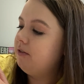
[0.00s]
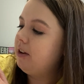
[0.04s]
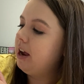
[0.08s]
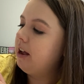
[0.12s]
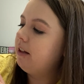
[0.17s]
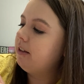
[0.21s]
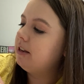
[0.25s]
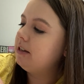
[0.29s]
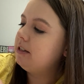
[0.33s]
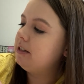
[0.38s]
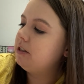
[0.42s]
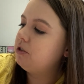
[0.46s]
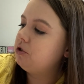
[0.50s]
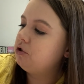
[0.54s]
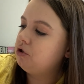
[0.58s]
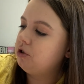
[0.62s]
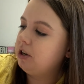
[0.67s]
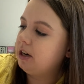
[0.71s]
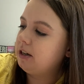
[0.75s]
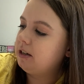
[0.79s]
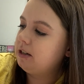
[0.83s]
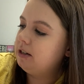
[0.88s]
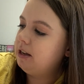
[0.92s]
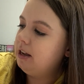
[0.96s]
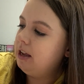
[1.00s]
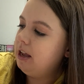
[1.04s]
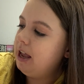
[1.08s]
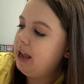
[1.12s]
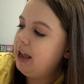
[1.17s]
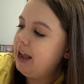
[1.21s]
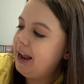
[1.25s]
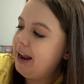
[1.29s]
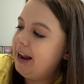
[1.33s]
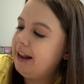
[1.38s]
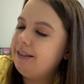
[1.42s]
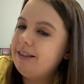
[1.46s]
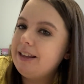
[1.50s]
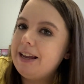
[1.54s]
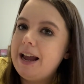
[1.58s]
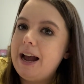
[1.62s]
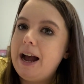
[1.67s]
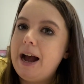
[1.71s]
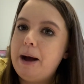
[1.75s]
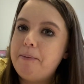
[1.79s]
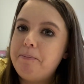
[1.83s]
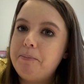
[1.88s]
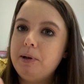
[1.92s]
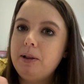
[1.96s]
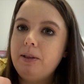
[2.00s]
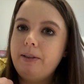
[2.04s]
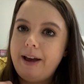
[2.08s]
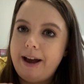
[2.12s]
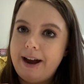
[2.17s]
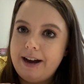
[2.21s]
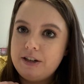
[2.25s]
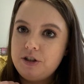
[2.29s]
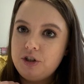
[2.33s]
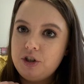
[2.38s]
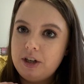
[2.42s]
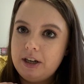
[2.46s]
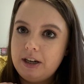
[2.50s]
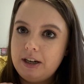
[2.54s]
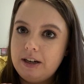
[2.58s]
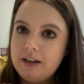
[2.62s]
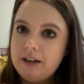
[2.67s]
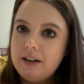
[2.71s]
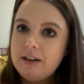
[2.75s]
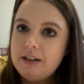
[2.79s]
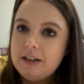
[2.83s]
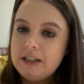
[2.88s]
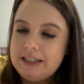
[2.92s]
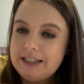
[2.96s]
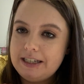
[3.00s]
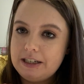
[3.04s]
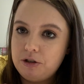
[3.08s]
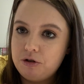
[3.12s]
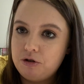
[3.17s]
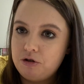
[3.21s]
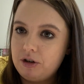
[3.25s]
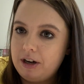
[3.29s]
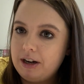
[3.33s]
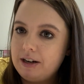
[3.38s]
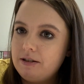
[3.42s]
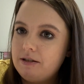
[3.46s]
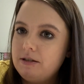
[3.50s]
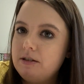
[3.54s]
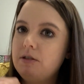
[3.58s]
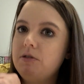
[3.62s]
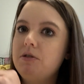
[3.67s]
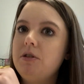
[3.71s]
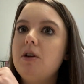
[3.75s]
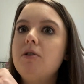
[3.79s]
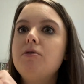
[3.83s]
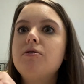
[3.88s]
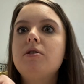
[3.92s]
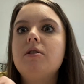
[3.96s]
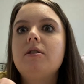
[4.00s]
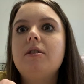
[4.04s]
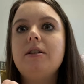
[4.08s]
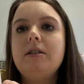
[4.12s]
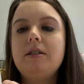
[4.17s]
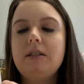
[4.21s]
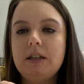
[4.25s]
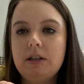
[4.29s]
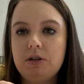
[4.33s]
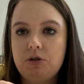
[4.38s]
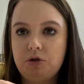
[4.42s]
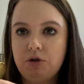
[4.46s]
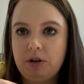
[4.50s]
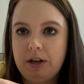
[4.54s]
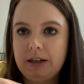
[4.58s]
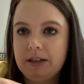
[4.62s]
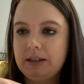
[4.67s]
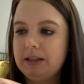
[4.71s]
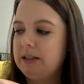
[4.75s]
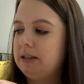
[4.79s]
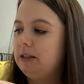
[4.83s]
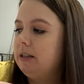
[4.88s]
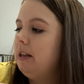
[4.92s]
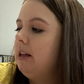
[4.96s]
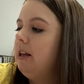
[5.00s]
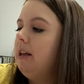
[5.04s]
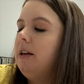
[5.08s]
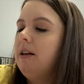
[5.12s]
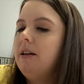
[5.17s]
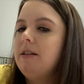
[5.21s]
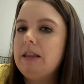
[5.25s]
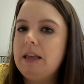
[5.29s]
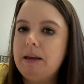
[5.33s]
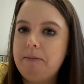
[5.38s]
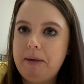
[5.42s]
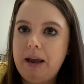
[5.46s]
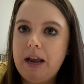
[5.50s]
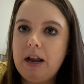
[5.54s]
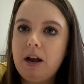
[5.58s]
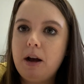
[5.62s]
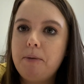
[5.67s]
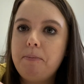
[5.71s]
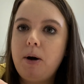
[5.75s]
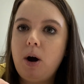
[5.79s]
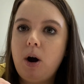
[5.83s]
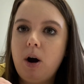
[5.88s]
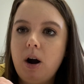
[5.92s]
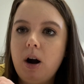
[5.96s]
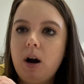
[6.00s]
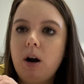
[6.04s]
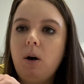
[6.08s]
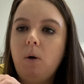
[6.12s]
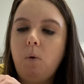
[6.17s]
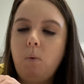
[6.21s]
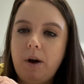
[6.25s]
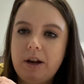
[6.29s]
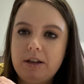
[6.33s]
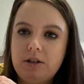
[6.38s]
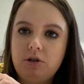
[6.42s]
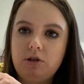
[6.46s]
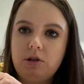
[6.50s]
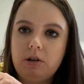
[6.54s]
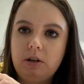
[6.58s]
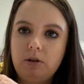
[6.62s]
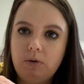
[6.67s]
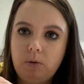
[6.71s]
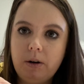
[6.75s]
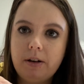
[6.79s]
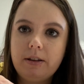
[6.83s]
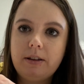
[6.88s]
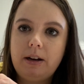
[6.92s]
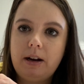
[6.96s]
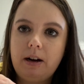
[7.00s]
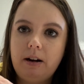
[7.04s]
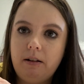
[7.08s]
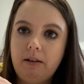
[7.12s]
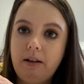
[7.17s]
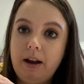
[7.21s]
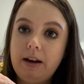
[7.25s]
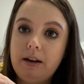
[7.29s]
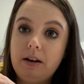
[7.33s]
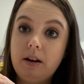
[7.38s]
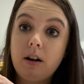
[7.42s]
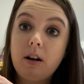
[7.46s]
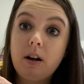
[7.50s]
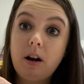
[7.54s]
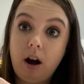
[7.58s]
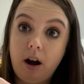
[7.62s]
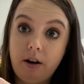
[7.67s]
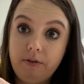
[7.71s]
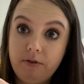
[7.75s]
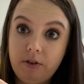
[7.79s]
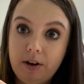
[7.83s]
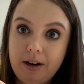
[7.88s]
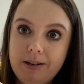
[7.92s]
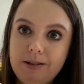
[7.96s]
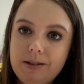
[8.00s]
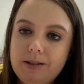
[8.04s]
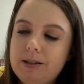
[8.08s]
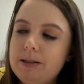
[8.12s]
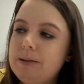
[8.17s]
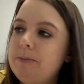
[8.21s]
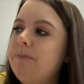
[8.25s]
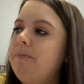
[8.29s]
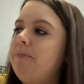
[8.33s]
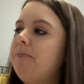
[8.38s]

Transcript: Valley District, and the Appalachian District. So those are the districts that make up our Western North Carolina Conference.